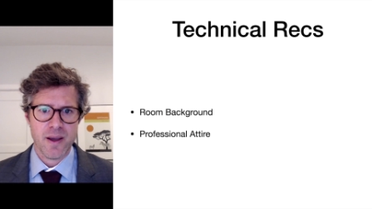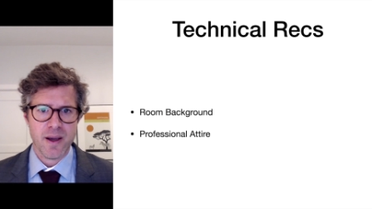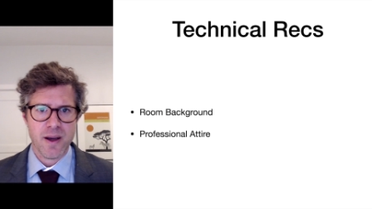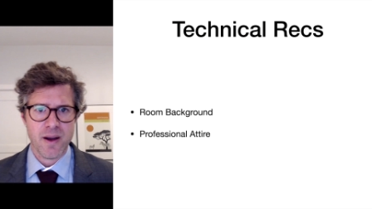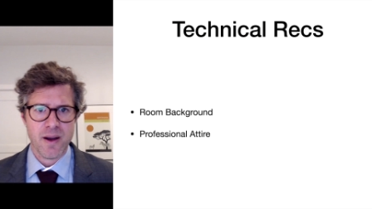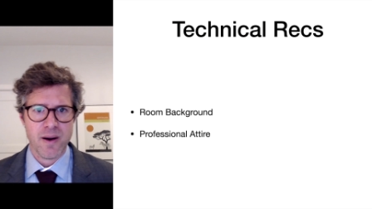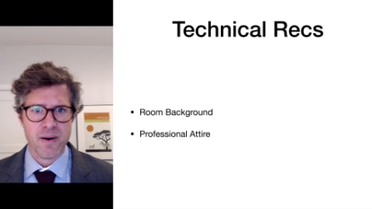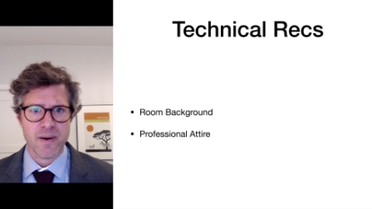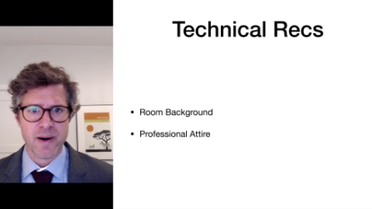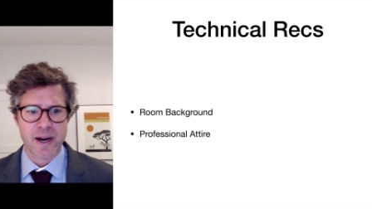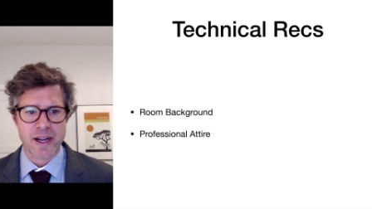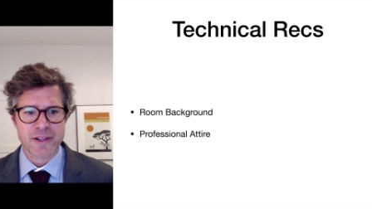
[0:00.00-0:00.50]

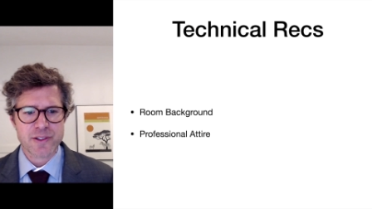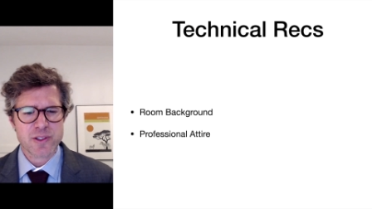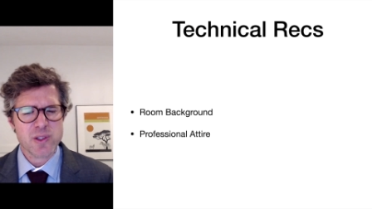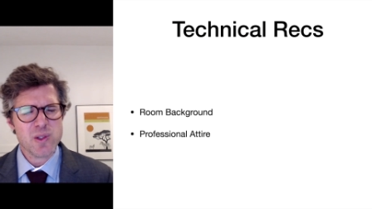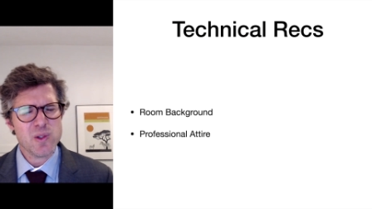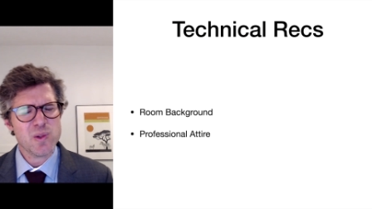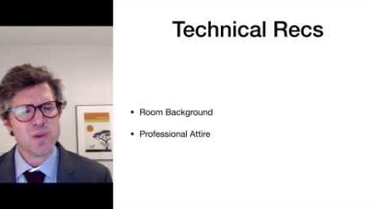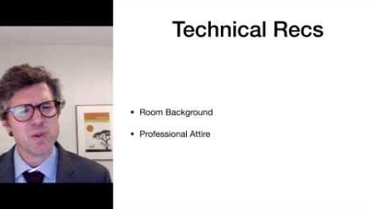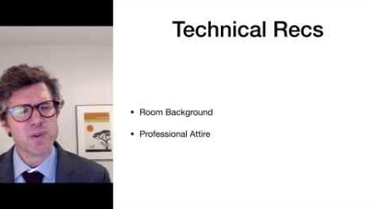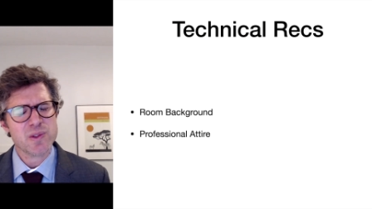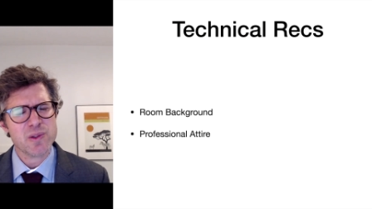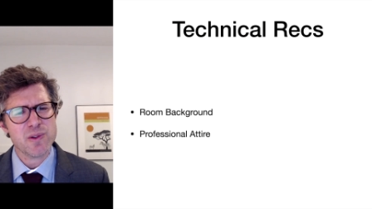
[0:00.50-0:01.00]
All right,
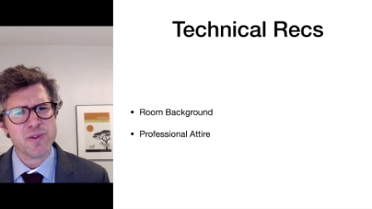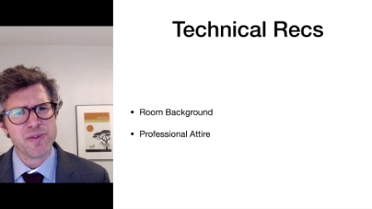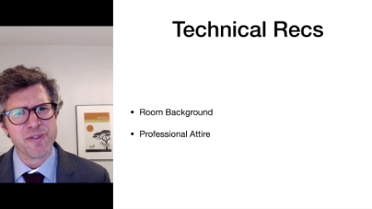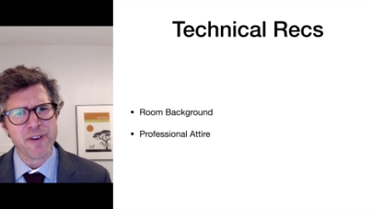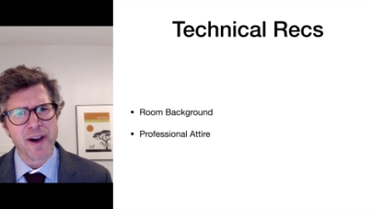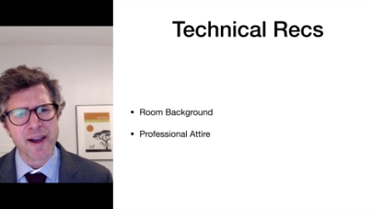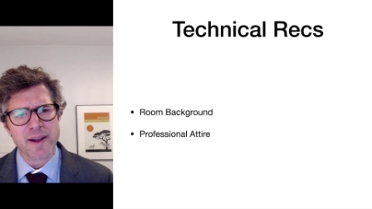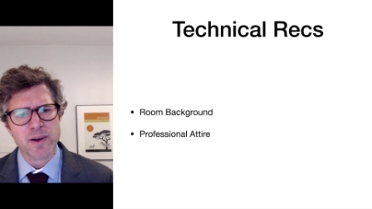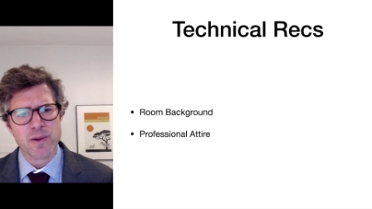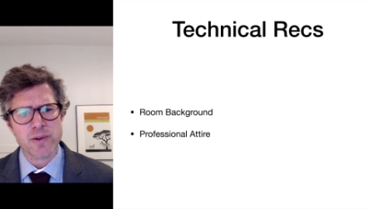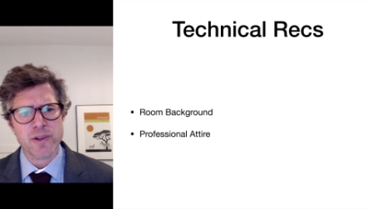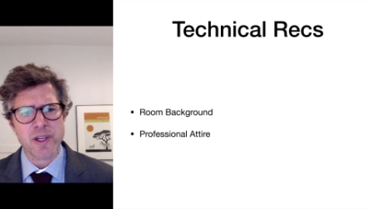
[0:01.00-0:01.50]
two
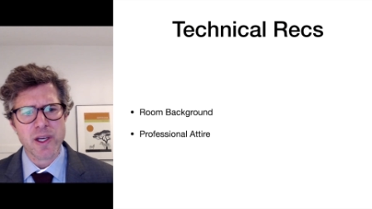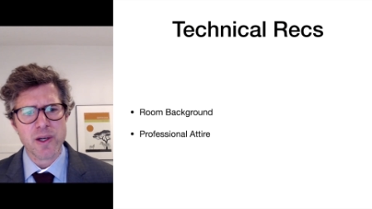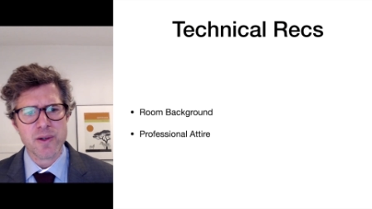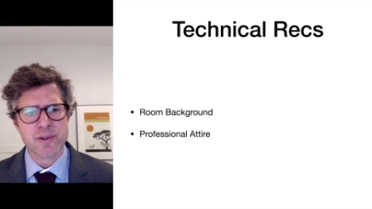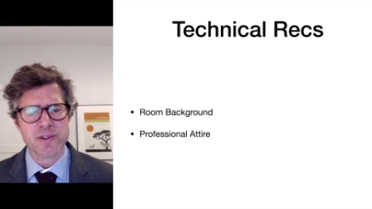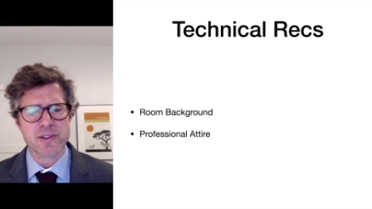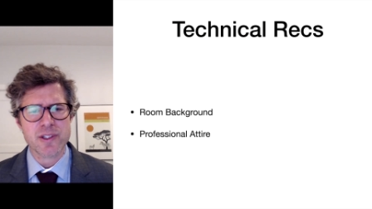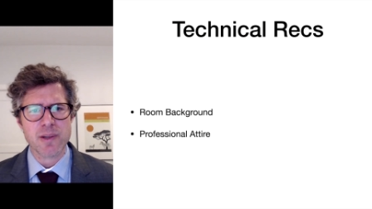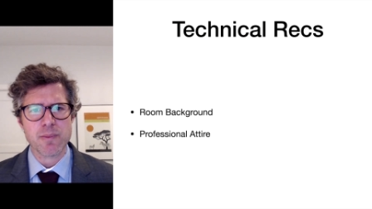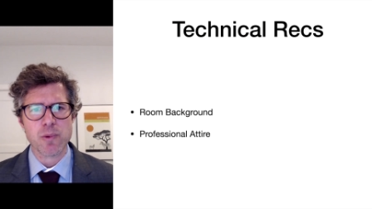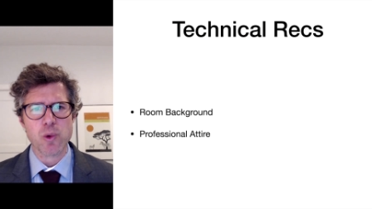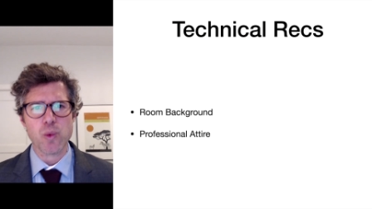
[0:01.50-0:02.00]
final
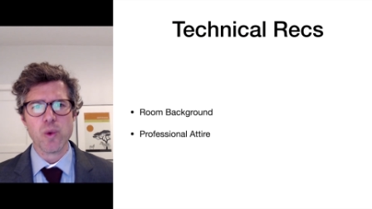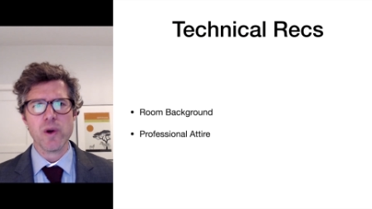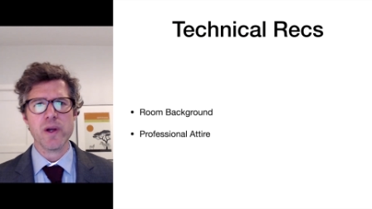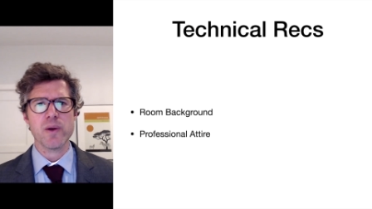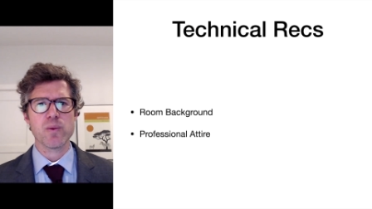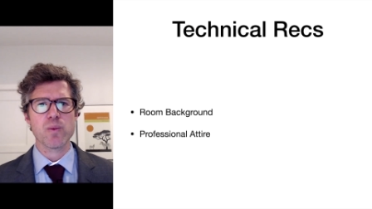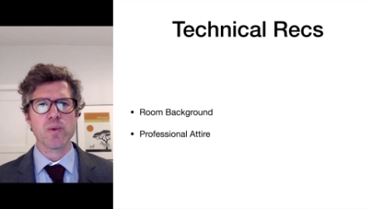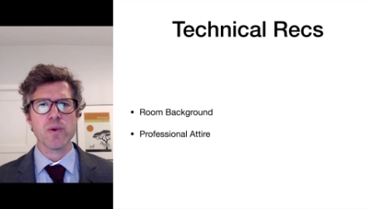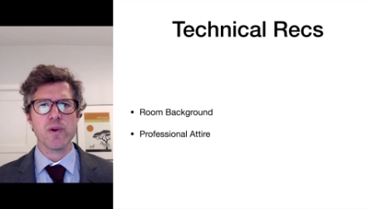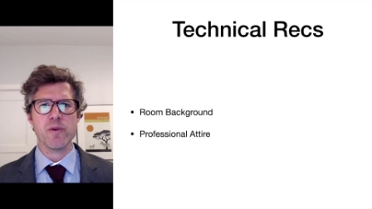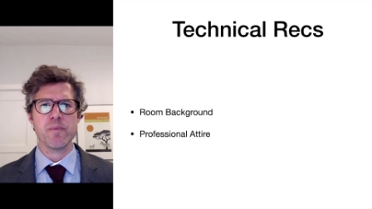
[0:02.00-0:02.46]
notes. Number one, room